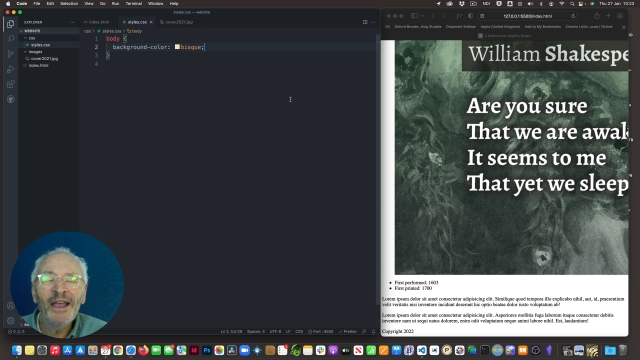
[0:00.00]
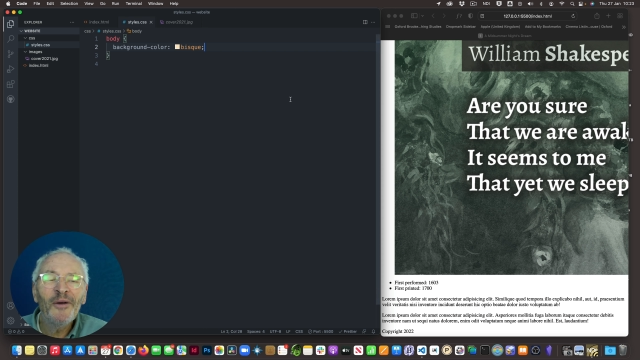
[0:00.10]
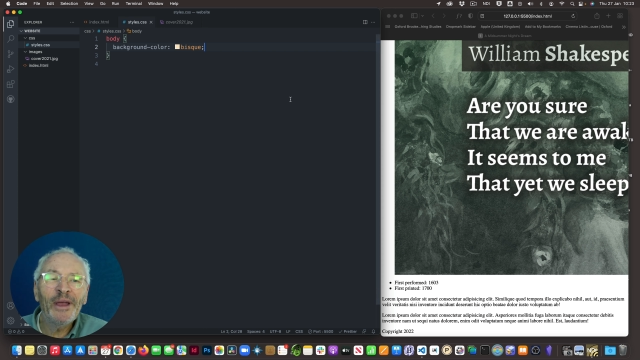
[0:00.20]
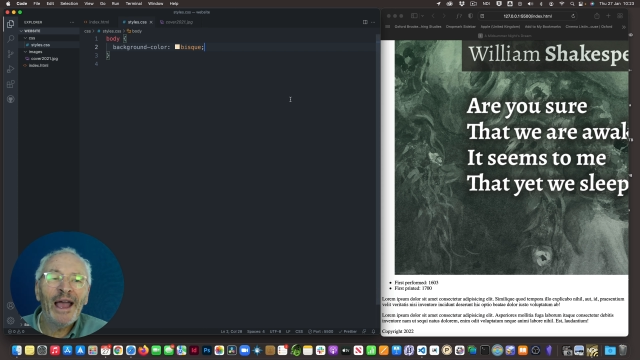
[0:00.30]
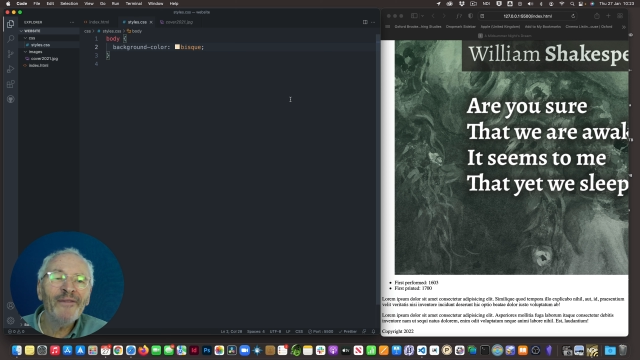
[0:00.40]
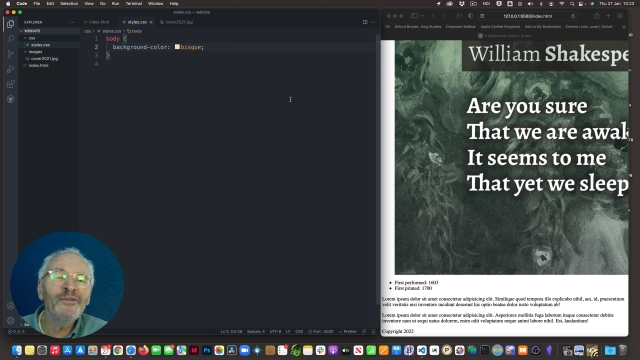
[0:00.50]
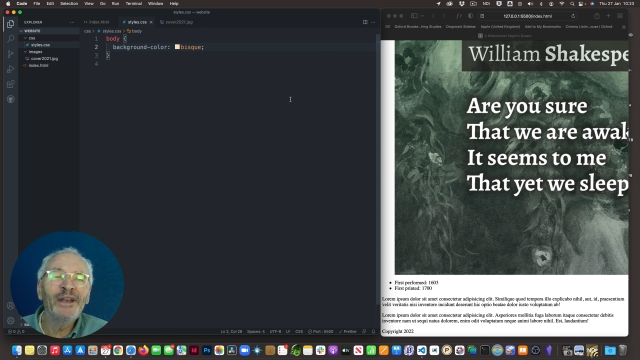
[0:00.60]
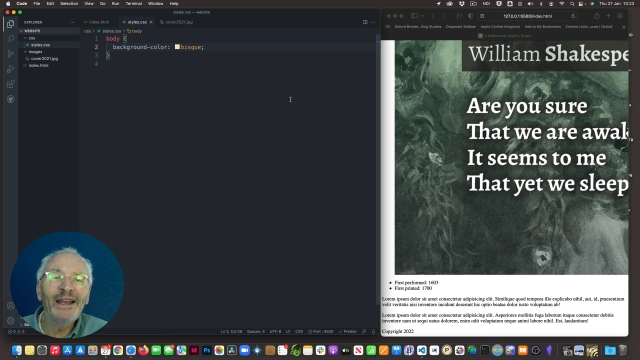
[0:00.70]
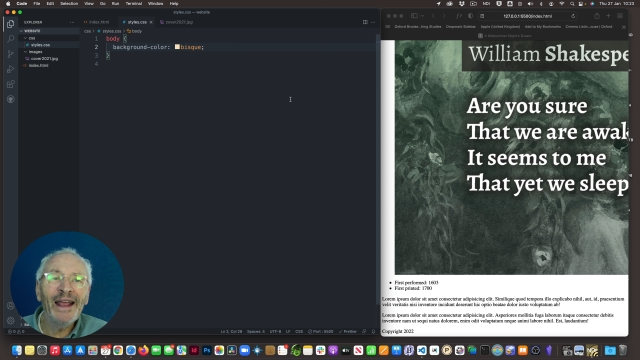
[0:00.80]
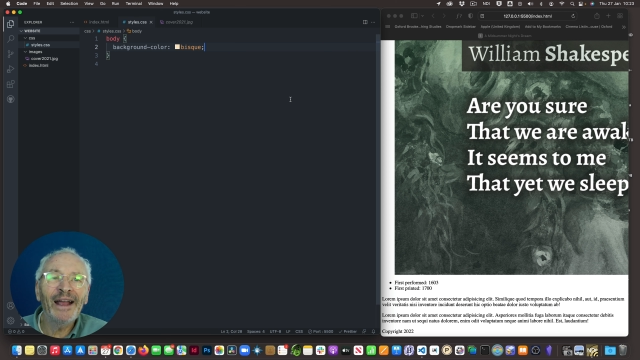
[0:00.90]
we haven't
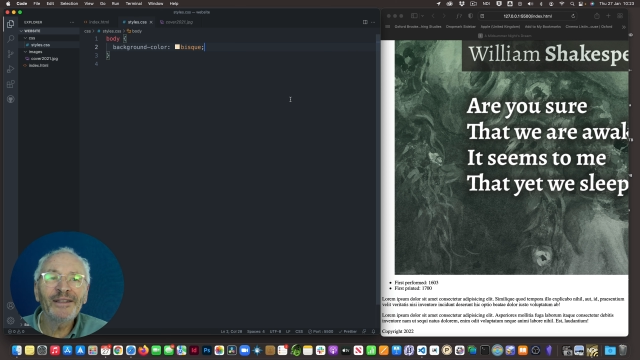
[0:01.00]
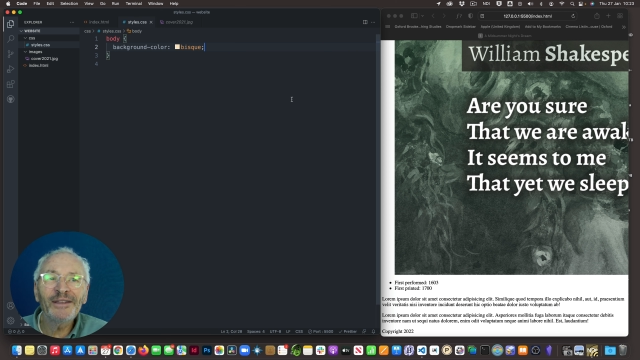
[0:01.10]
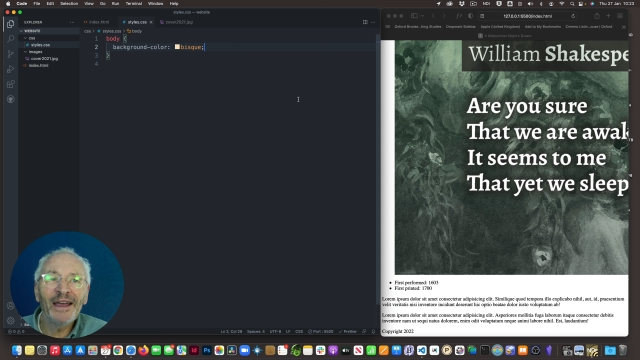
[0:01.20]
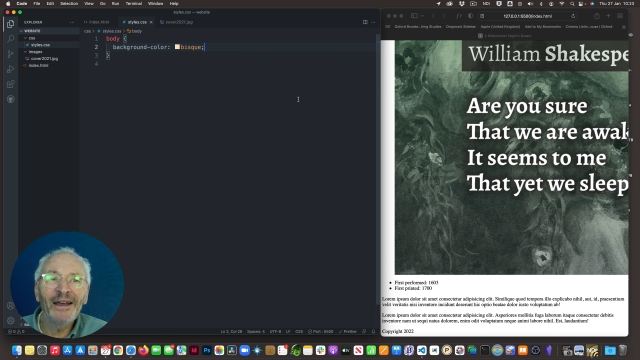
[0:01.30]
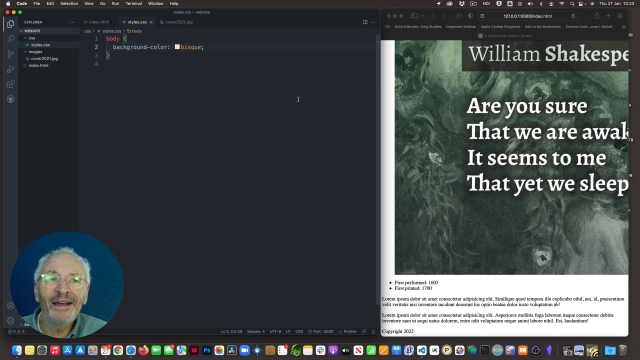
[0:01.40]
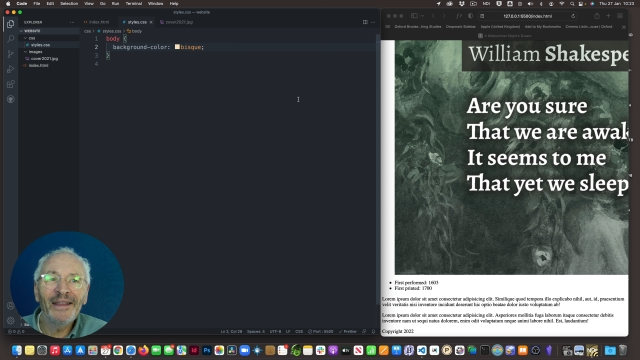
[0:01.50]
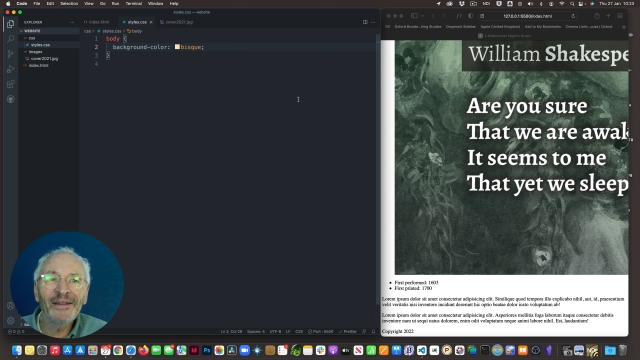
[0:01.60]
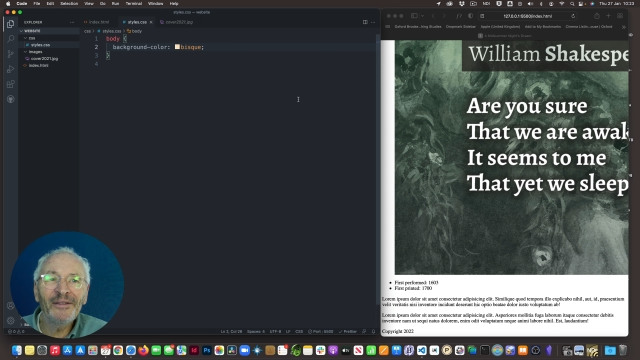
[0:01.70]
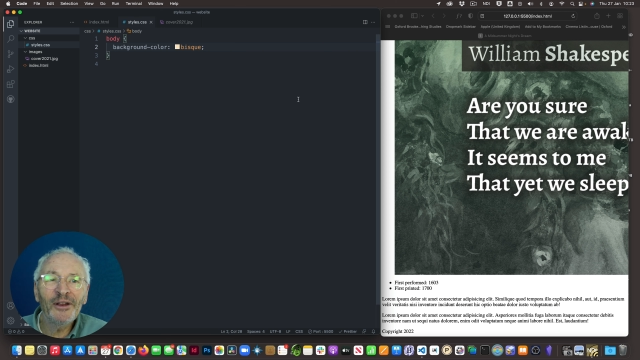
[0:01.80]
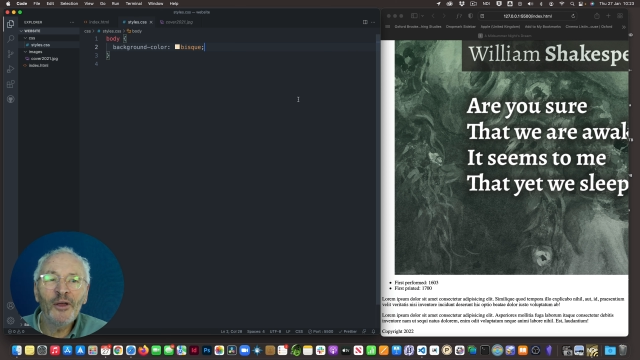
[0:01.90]
linked.
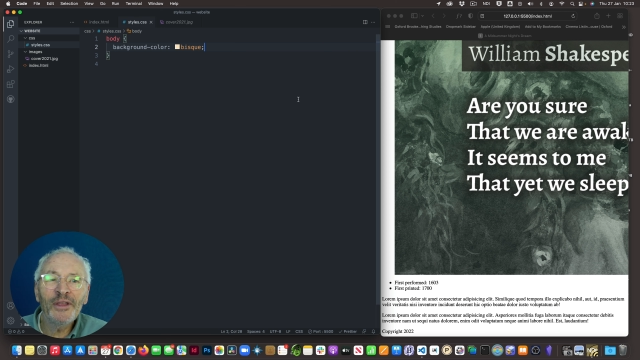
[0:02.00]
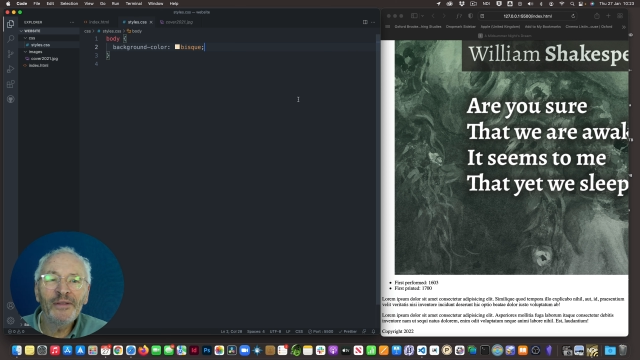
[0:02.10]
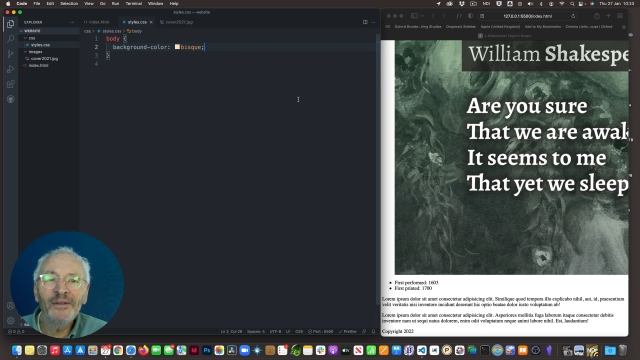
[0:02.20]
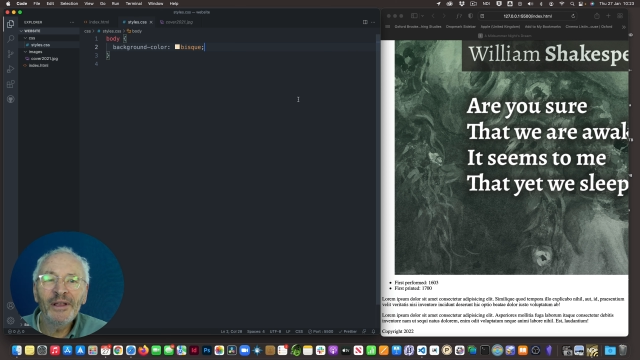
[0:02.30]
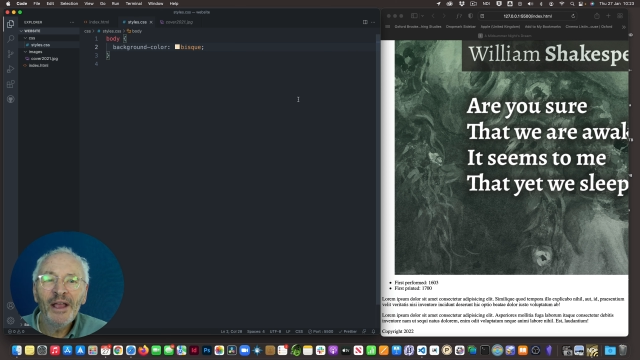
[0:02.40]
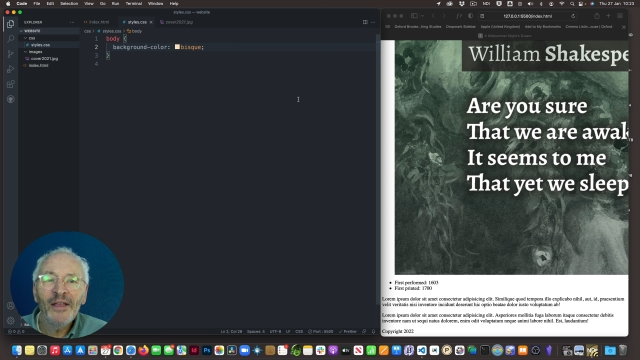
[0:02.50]
The